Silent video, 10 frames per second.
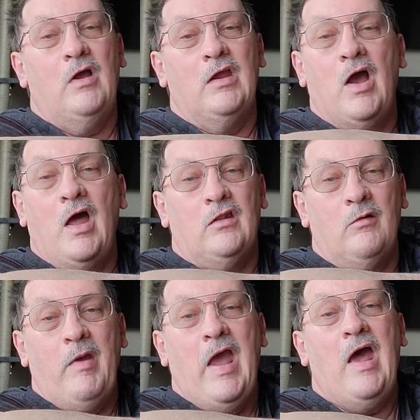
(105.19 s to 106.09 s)
I got
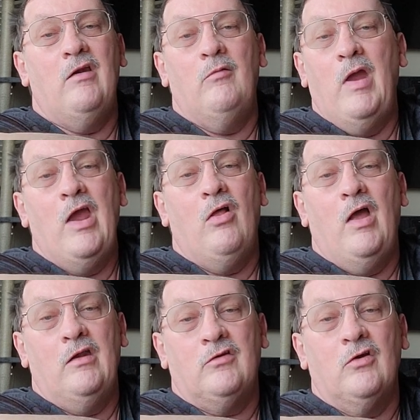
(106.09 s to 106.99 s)
the pad in the mail.
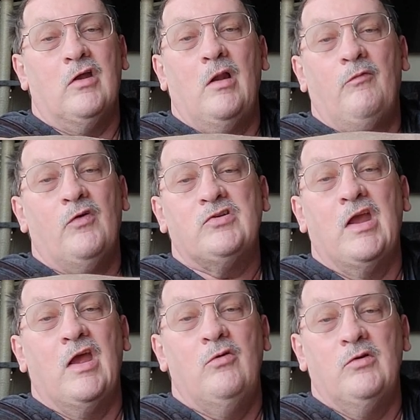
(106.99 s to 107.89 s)
I took it up. First
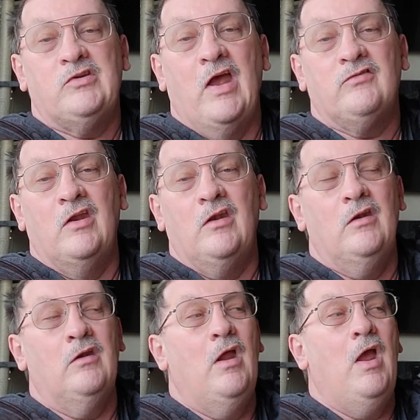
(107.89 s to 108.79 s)
thing I do is test it.
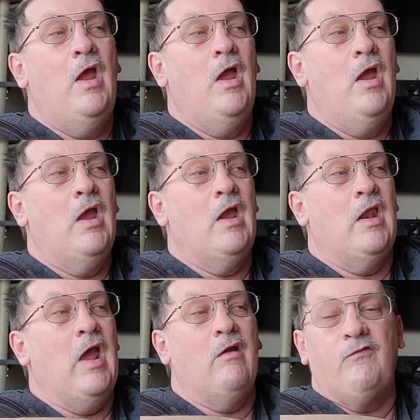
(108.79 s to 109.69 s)
And
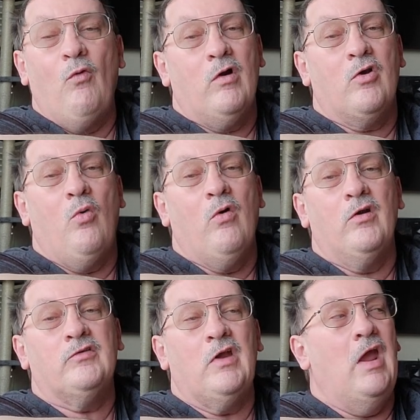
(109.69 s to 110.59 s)
it had 4
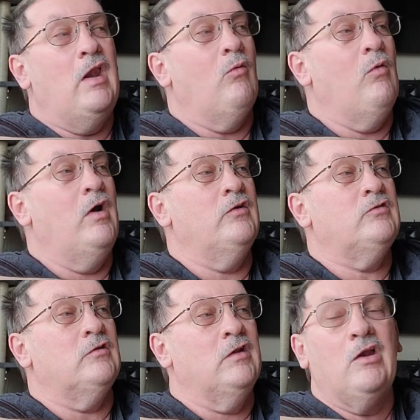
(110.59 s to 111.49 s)
cores, and it
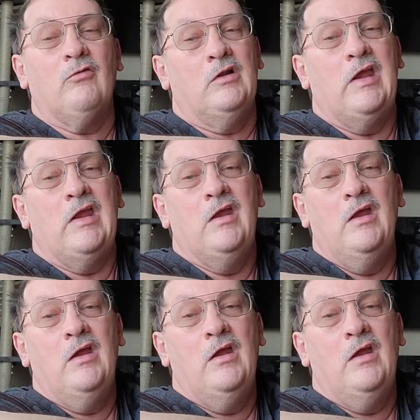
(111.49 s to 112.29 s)
was literally